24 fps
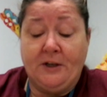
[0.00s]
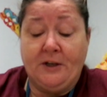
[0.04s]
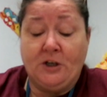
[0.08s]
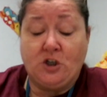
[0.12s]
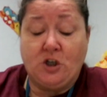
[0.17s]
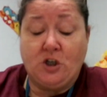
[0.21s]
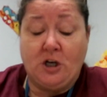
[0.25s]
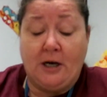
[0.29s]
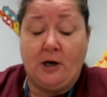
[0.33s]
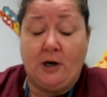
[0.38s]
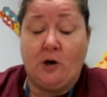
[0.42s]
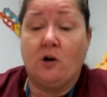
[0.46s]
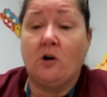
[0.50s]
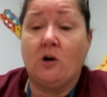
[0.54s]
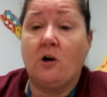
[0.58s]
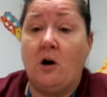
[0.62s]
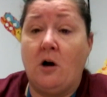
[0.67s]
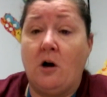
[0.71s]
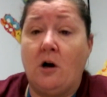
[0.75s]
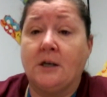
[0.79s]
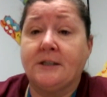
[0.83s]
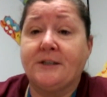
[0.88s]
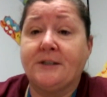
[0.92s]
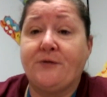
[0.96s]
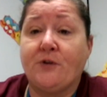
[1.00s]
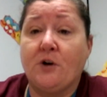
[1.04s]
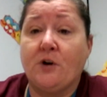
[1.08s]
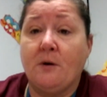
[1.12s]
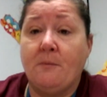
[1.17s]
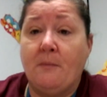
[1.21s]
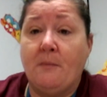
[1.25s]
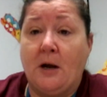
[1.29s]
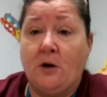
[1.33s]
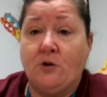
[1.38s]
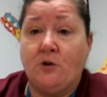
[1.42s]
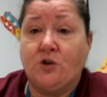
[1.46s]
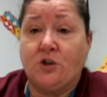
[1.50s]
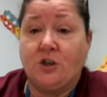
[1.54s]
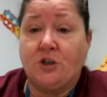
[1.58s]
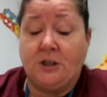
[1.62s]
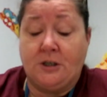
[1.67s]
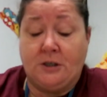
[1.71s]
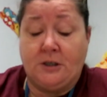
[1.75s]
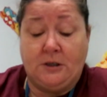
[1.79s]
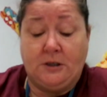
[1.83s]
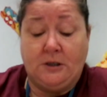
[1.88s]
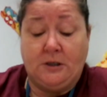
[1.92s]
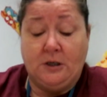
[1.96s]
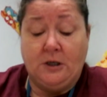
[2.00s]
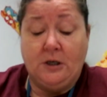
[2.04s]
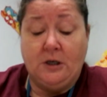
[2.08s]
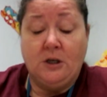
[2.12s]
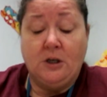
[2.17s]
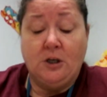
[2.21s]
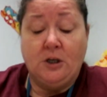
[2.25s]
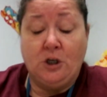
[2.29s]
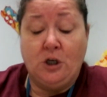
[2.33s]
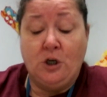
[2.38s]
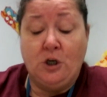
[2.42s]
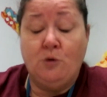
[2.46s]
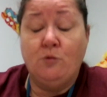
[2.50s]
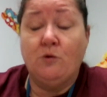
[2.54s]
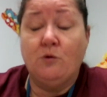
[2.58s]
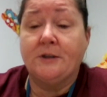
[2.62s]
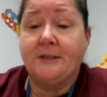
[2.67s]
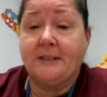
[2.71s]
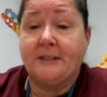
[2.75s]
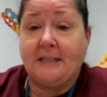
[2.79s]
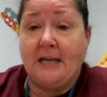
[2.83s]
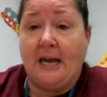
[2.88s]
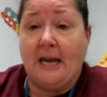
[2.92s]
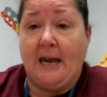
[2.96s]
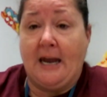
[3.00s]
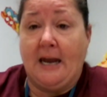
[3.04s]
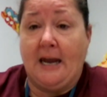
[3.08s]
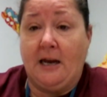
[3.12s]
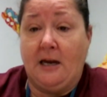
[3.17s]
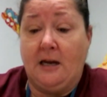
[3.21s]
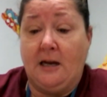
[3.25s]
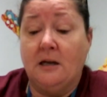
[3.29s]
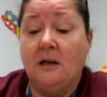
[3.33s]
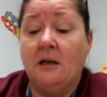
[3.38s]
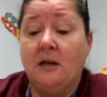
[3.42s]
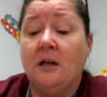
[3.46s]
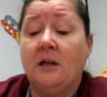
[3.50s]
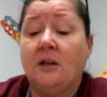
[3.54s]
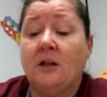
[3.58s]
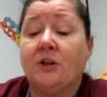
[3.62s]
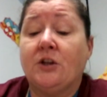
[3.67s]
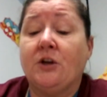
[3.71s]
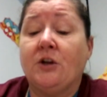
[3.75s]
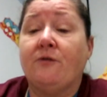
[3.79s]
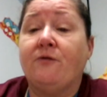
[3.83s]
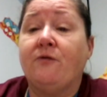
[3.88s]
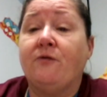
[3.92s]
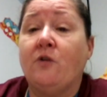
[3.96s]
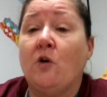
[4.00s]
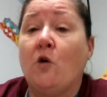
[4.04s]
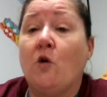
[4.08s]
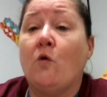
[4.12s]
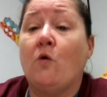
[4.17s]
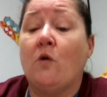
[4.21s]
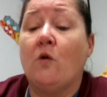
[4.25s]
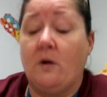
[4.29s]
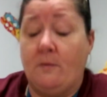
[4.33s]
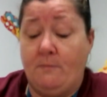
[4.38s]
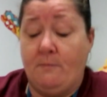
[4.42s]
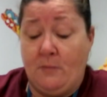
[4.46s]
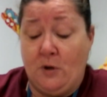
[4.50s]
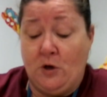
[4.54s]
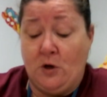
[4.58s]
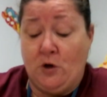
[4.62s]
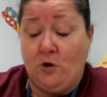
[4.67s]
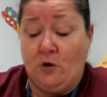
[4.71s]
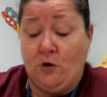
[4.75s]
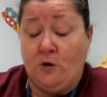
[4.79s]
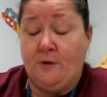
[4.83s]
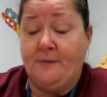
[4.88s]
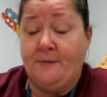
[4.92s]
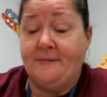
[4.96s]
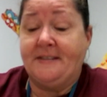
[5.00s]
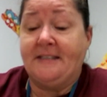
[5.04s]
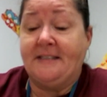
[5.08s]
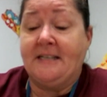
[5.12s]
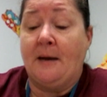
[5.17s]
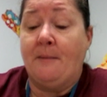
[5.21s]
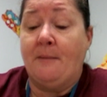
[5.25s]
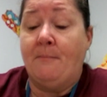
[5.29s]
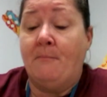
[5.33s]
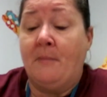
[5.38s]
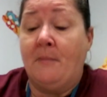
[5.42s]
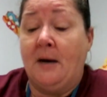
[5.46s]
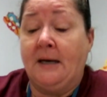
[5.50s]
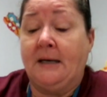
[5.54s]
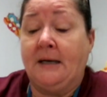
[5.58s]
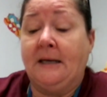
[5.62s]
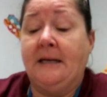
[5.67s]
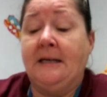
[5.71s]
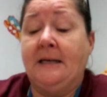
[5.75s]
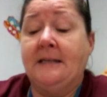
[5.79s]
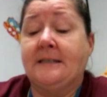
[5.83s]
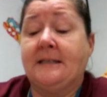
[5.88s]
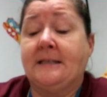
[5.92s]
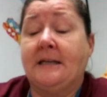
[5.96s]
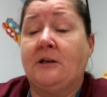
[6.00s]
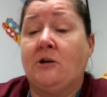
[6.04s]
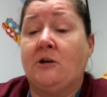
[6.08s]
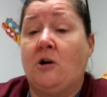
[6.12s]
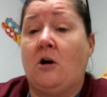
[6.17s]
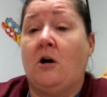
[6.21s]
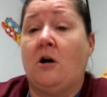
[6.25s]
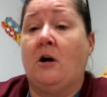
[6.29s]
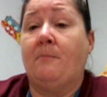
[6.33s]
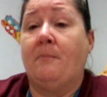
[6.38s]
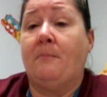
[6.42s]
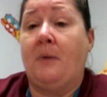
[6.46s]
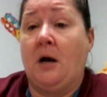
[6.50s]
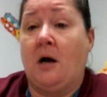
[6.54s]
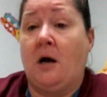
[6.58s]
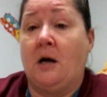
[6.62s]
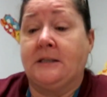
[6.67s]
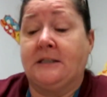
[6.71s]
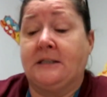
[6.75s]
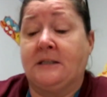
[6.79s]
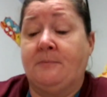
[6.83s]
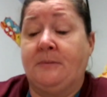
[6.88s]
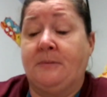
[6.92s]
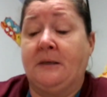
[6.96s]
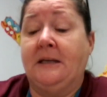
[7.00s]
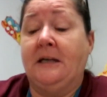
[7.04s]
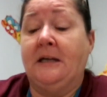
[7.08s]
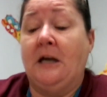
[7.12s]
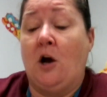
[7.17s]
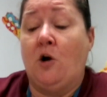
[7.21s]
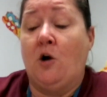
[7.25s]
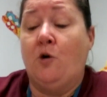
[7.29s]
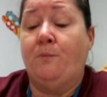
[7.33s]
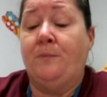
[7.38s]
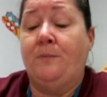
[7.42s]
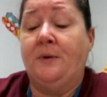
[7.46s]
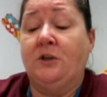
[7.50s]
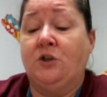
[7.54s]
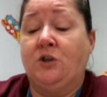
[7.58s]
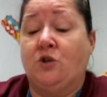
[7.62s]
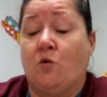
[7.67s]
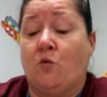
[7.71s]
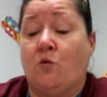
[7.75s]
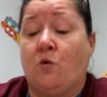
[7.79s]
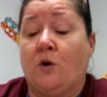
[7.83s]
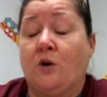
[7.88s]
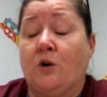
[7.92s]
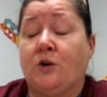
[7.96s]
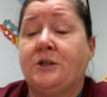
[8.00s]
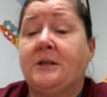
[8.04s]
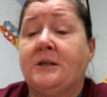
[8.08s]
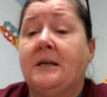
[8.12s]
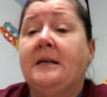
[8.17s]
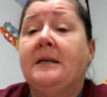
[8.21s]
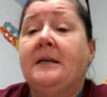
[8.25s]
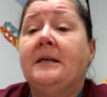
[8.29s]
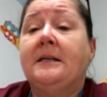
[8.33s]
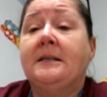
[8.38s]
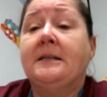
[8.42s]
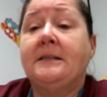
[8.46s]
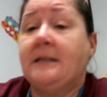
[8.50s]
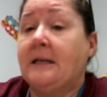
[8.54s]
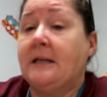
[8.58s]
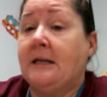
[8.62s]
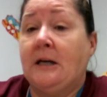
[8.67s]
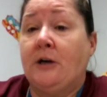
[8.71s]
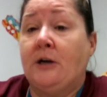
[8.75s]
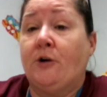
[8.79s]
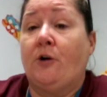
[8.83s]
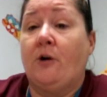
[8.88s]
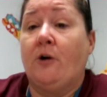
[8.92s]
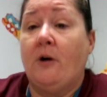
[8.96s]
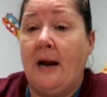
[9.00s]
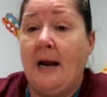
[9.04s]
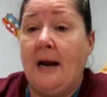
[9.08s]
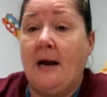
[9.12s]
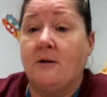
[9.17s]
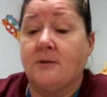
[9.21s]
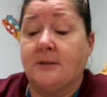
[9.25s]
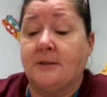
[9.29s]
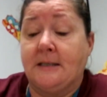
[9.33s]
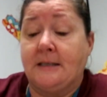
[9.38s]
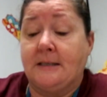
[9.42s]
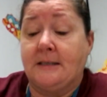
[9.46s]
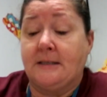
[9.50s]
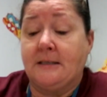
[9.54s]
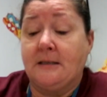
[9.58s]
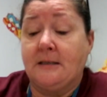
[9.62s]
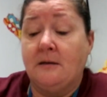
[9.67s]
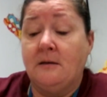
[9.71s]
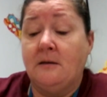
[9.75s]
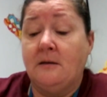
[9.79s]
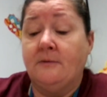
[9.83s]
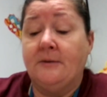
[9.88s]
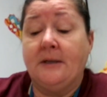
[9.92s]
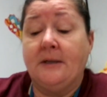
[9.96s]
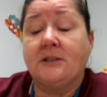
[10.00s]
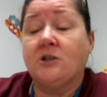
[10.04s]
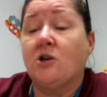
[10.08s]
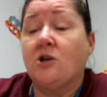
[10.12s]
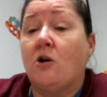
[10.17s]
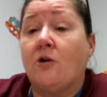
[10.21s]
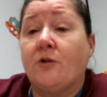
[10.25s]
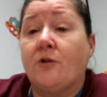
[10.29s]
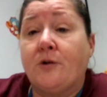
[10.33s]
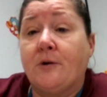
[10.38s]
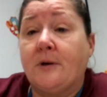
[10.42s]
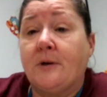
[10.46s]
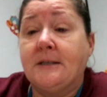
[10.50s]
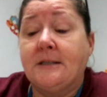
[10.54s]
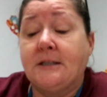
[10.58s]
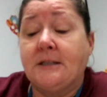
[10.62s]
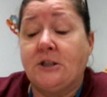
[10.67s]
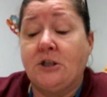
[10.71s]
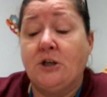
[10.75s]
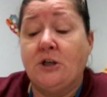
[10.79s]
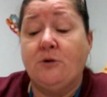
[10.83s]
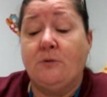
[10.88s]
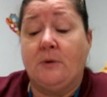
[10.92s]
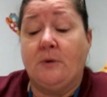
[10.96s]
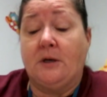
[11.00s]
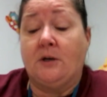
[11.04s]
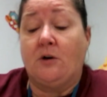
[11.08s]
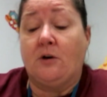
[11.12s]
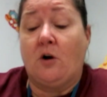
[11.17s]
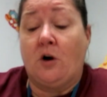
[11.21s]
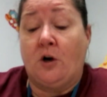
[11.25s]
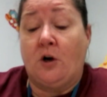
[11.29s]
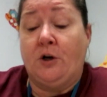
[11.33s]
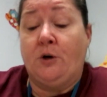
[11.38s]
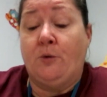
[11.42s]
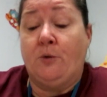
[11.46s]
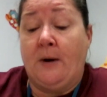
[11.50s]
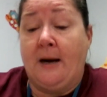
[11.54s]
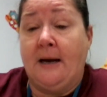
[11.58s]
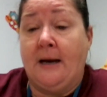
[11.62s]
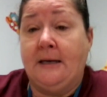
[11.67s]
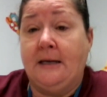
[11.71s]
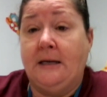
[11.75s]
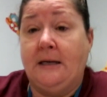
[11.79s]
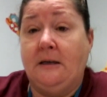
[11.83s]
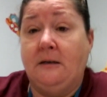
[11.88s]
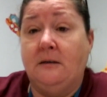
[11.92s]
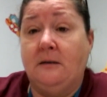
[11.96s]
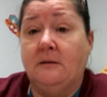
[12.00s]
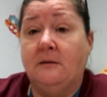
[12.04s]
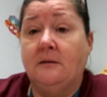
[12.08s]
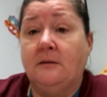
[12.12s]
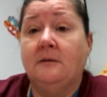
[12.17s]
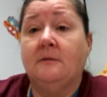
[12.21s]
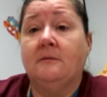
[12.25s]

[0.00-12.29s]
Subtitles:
the chair calls for a motion, you will say, the floor moves that monkeys cannot possibly open doors to enter houses. That's all there is to it. Are you ready?